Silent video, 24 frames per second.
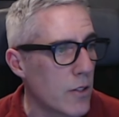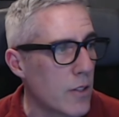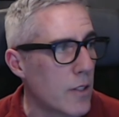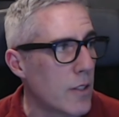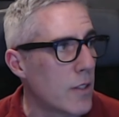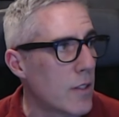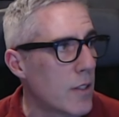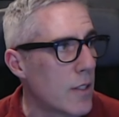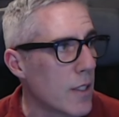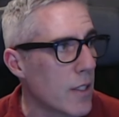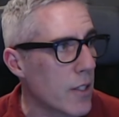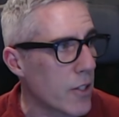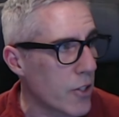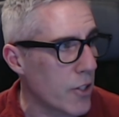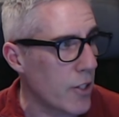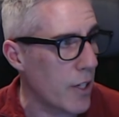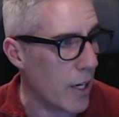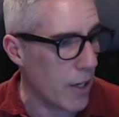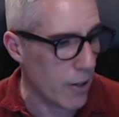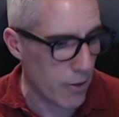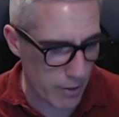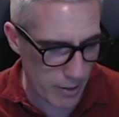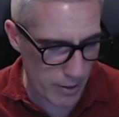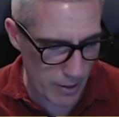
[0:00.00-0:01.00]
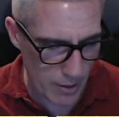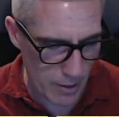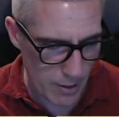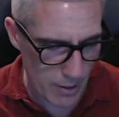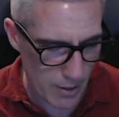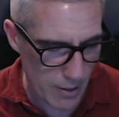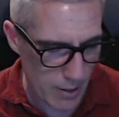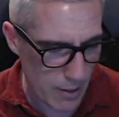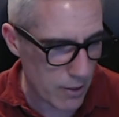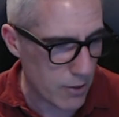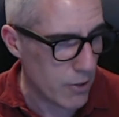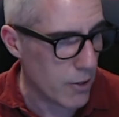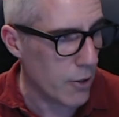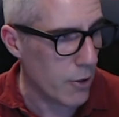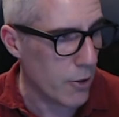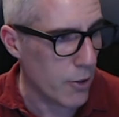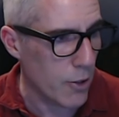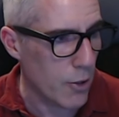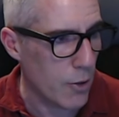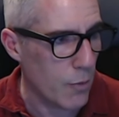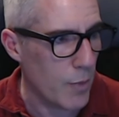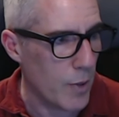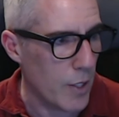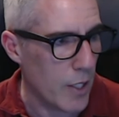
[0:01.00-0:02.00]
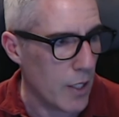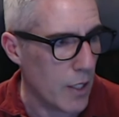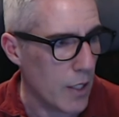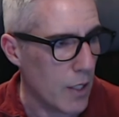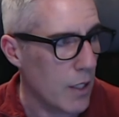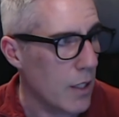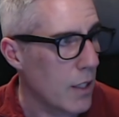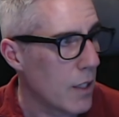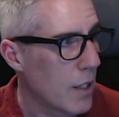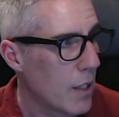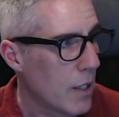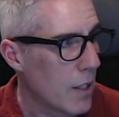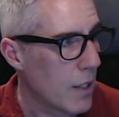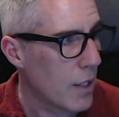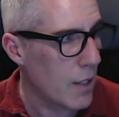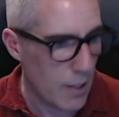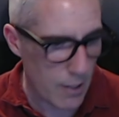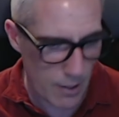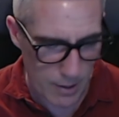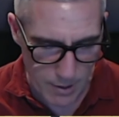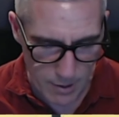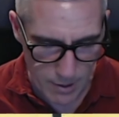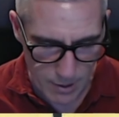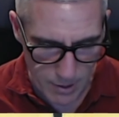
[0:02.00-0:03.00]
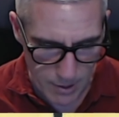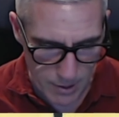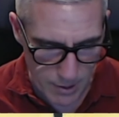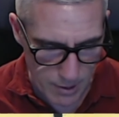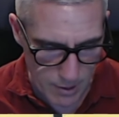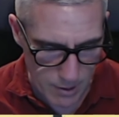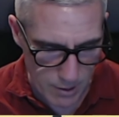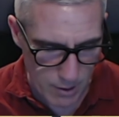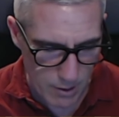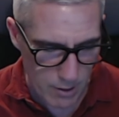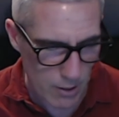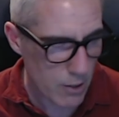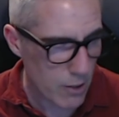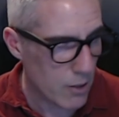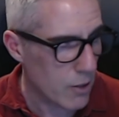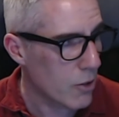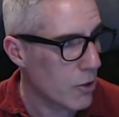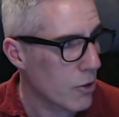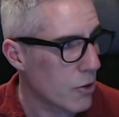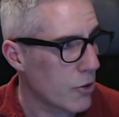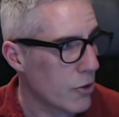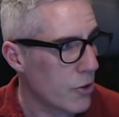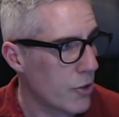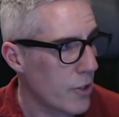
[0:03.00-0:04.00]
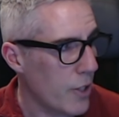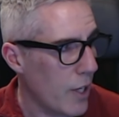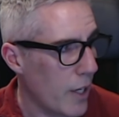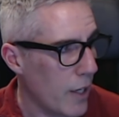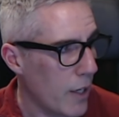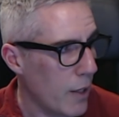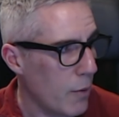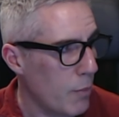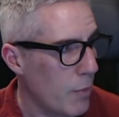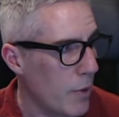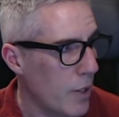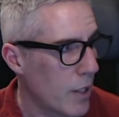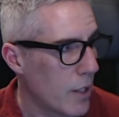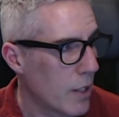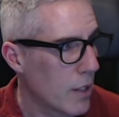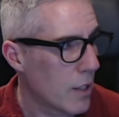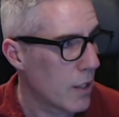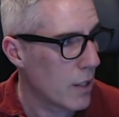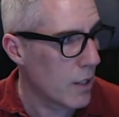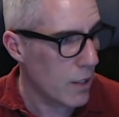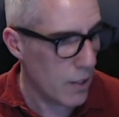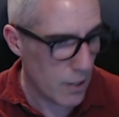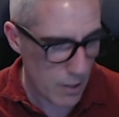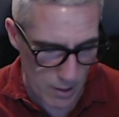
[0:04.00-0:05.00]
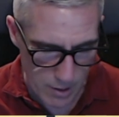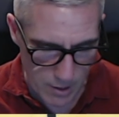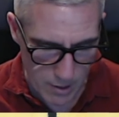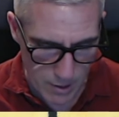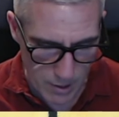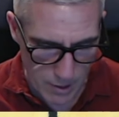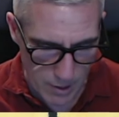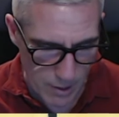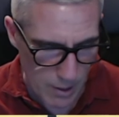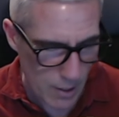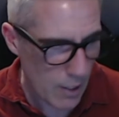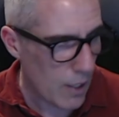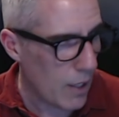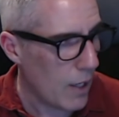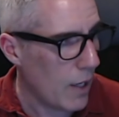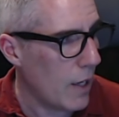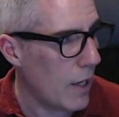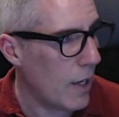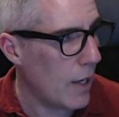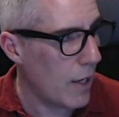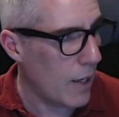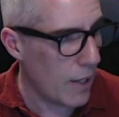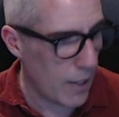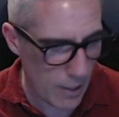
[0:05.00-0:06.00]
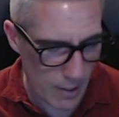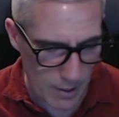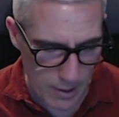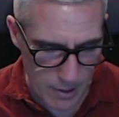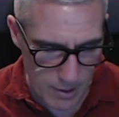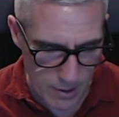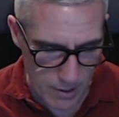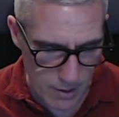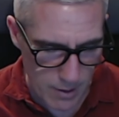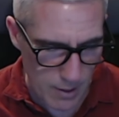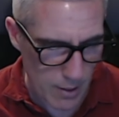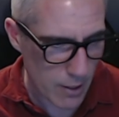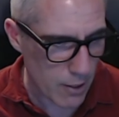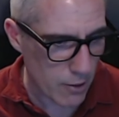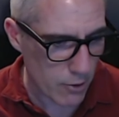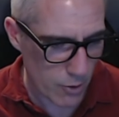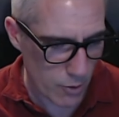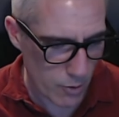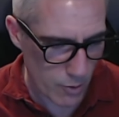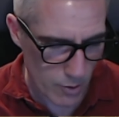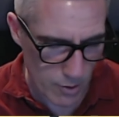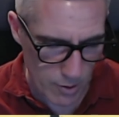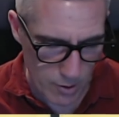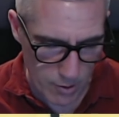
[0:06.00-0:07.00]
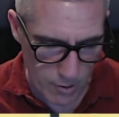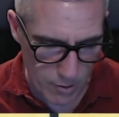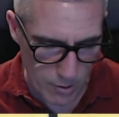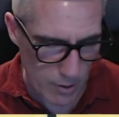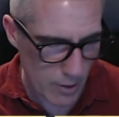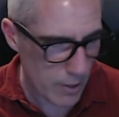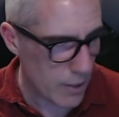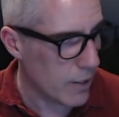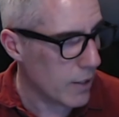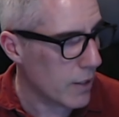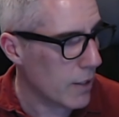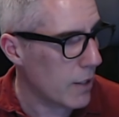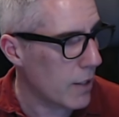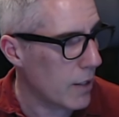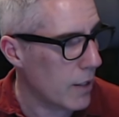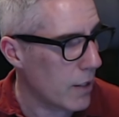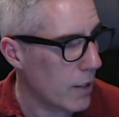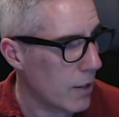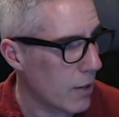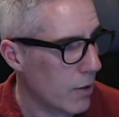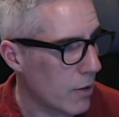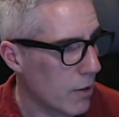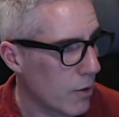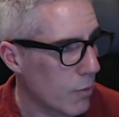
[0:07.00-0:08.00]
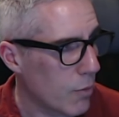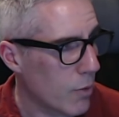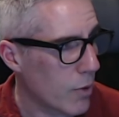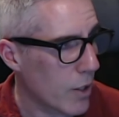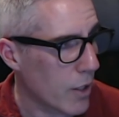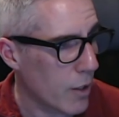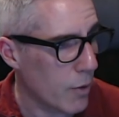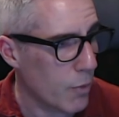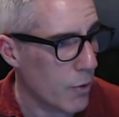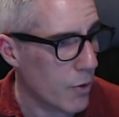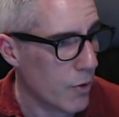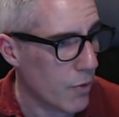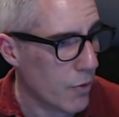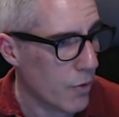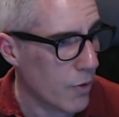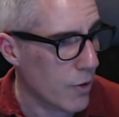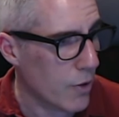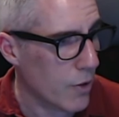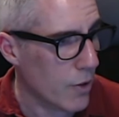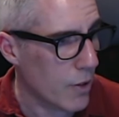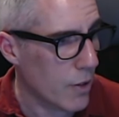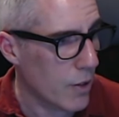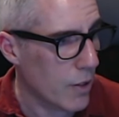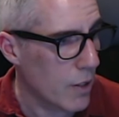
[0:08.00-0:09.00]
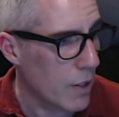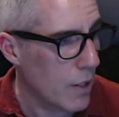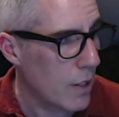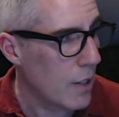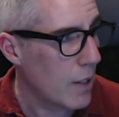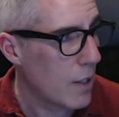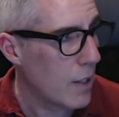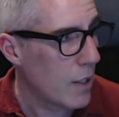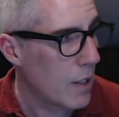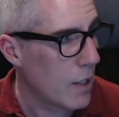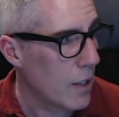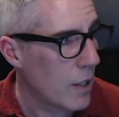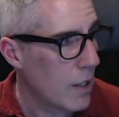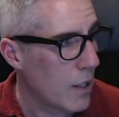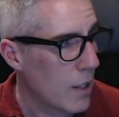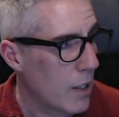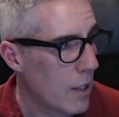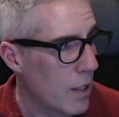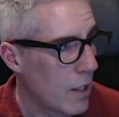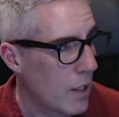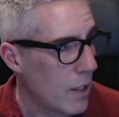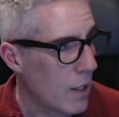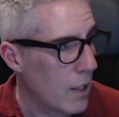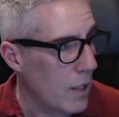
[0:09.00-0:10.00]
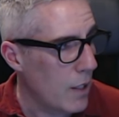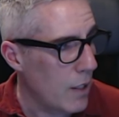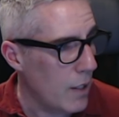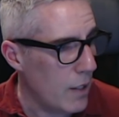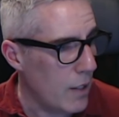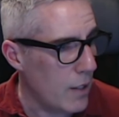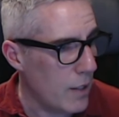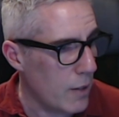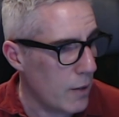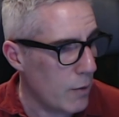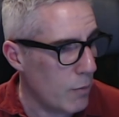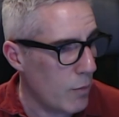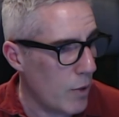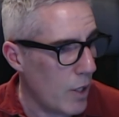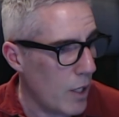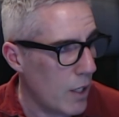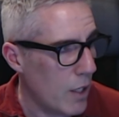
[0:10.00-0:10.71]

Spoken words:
dictionary is going to be, and Jeb, and then I'll do a colon, and what did I put for him?